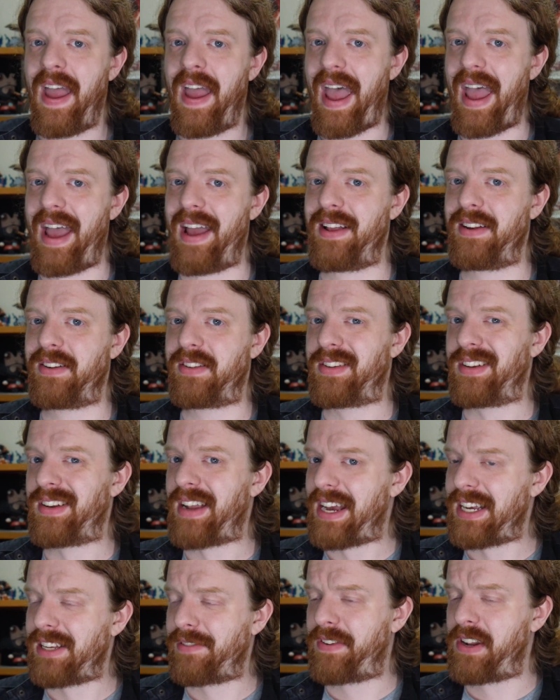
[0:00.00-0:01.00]
And
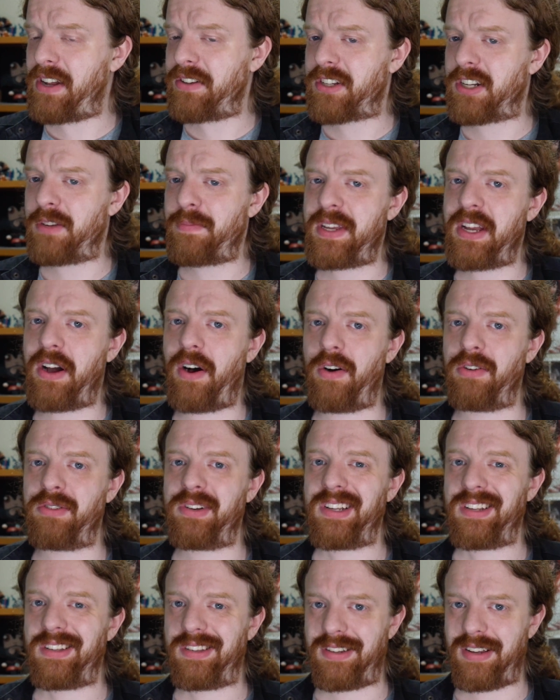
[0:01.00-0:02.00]
today's video is going to be
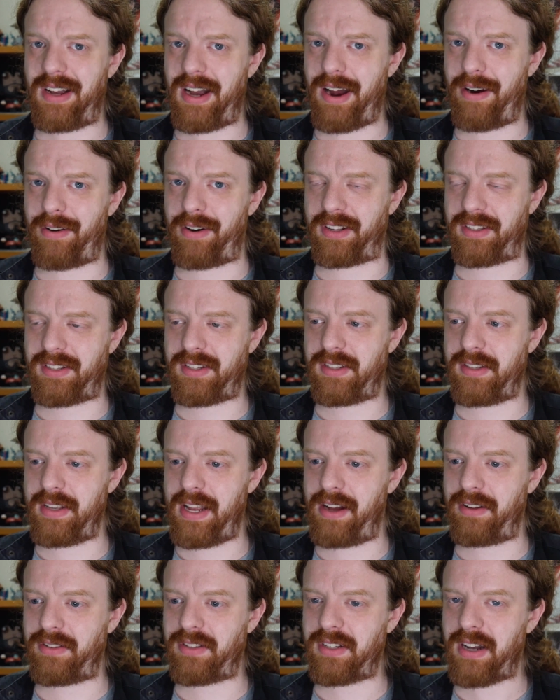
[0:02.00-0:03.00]
on turrets.
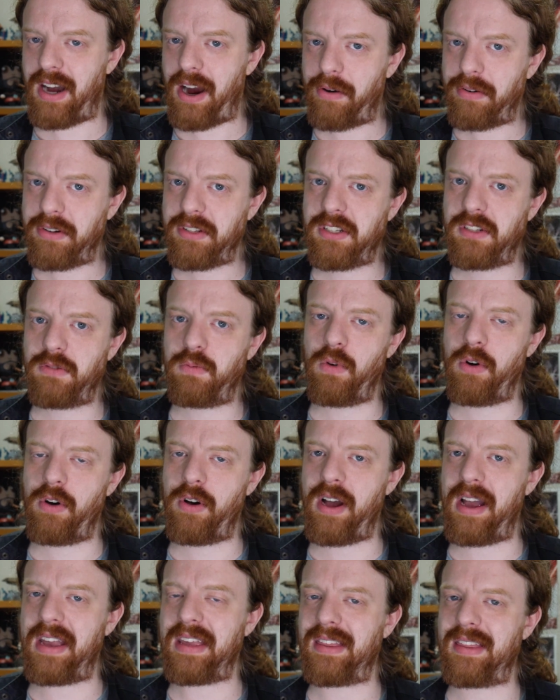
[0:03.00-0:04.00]
Now, turrets
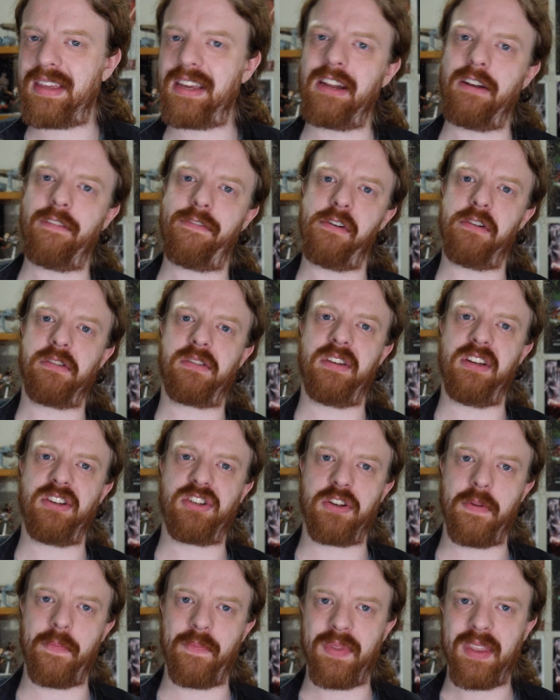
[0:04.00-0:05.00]
were a thing in 1st
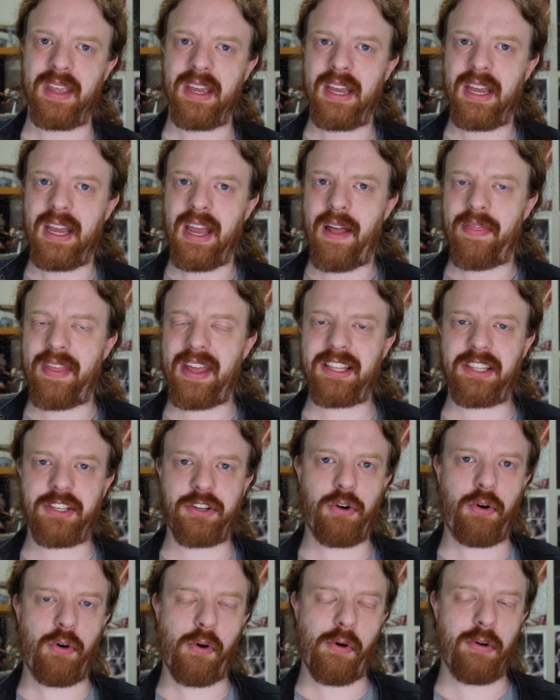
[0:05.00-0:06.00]
edition that
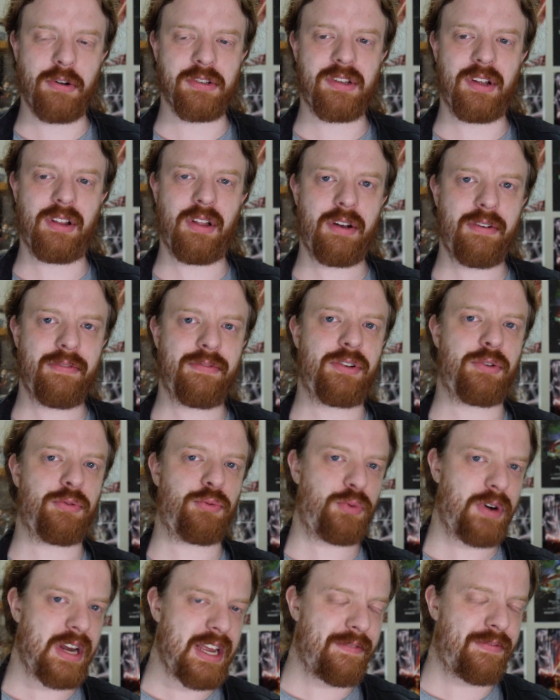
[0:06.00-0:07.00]
caused a lot of
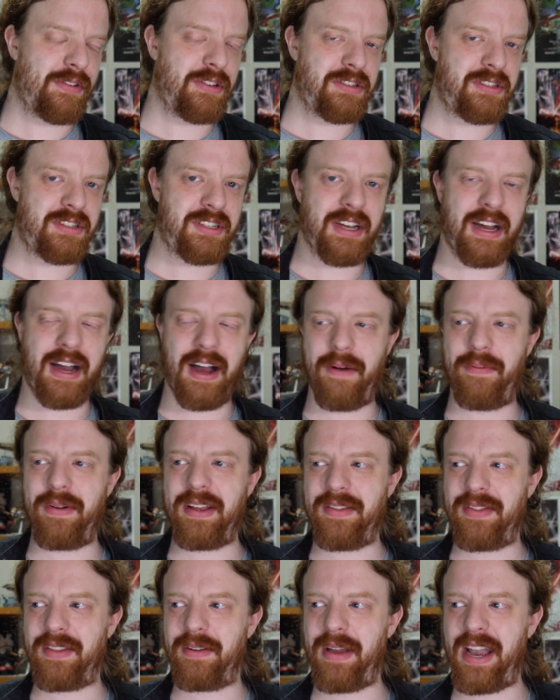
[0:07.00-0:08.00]
grievance
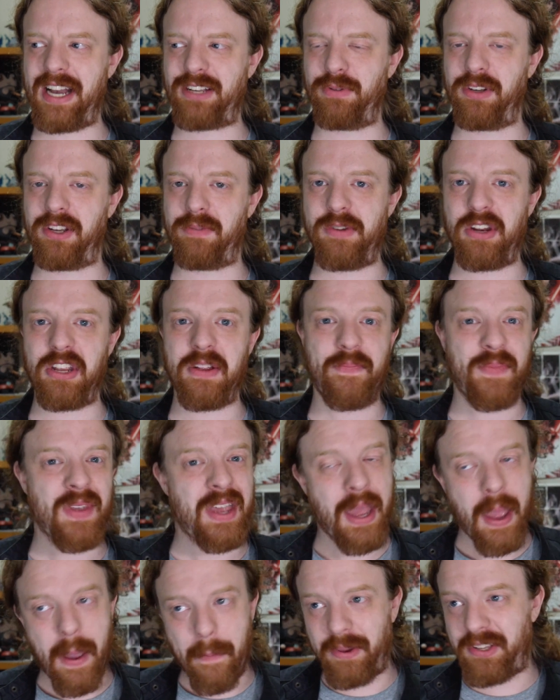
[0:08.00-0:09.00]
in the X-Wing community,
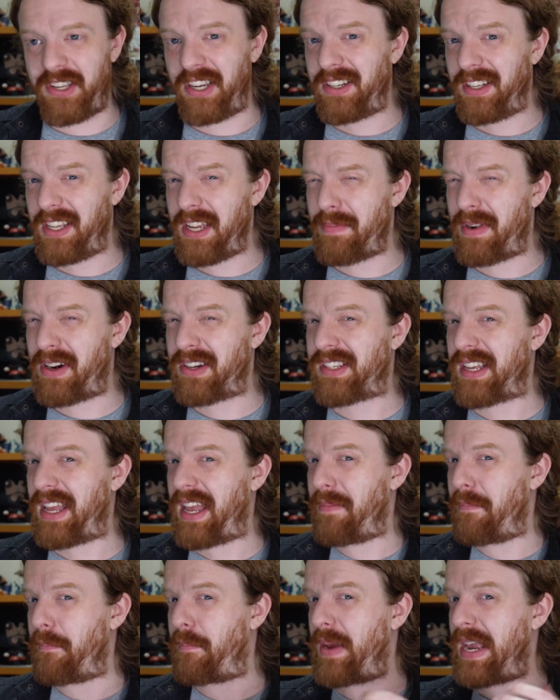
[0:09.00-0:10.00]
particularly amongst
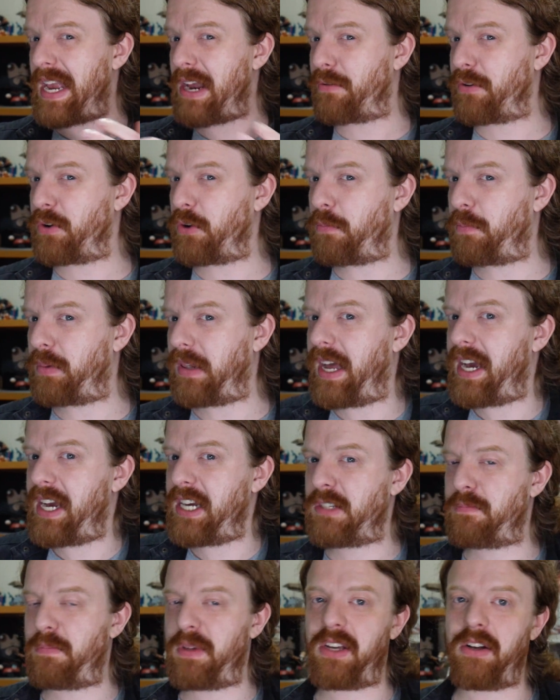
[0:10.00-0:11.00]
Imperial
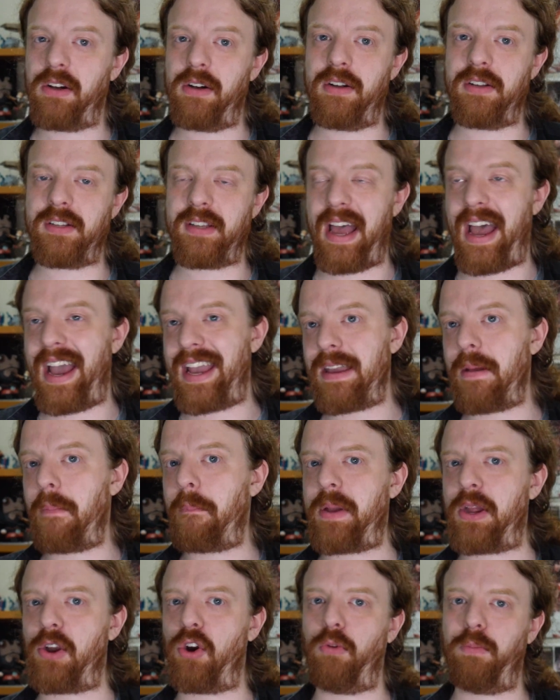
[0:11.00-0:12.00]
players, because A,
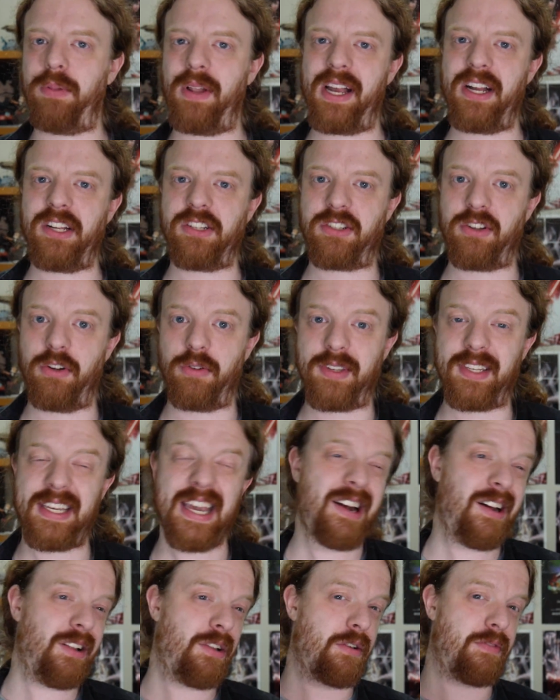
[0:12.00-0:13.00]
Imperial players don't
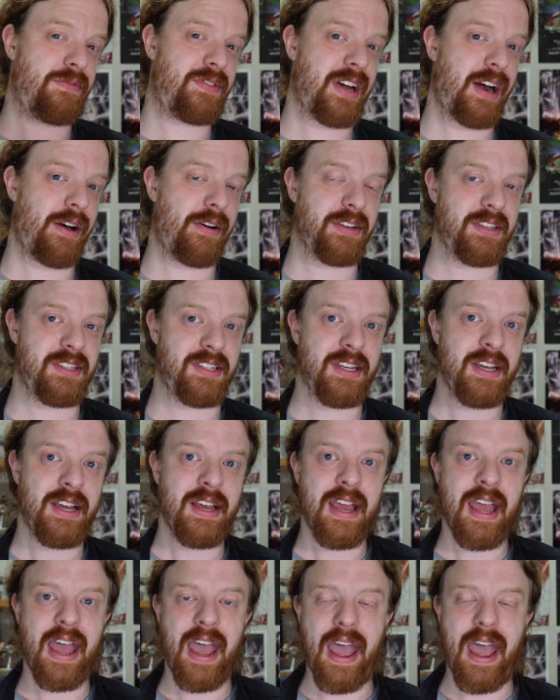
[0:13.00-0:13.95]
get a lot of turrets,